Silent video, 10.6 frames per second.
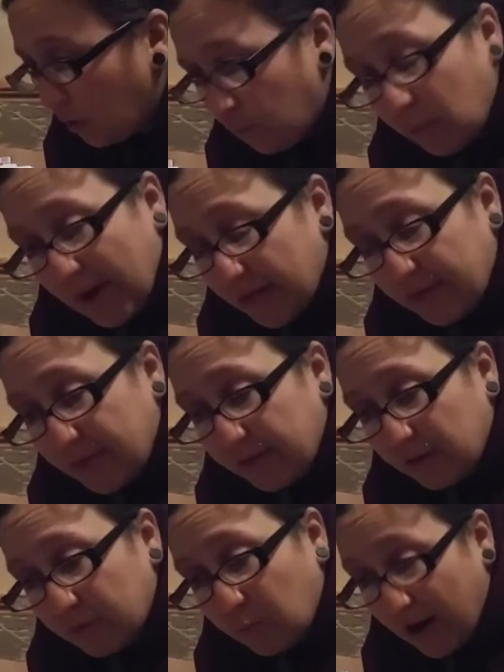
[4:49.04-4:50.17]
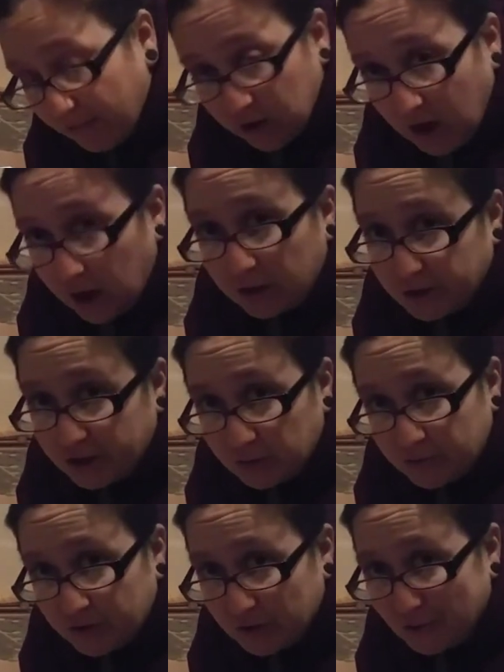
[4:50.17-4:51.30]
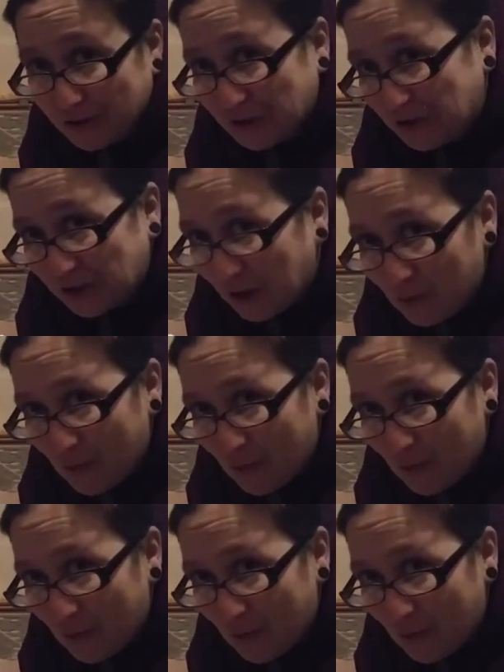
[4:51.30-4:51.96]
with whatever color she was using. She'd go